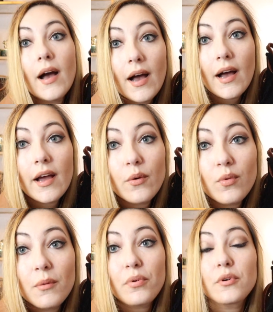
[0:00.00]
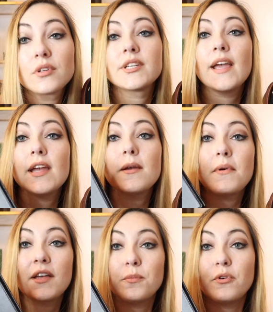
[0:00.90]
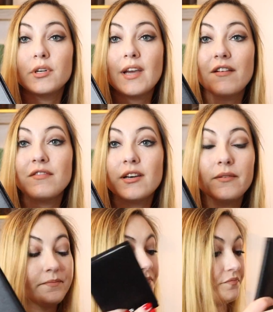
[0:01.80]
I will put a passport cover.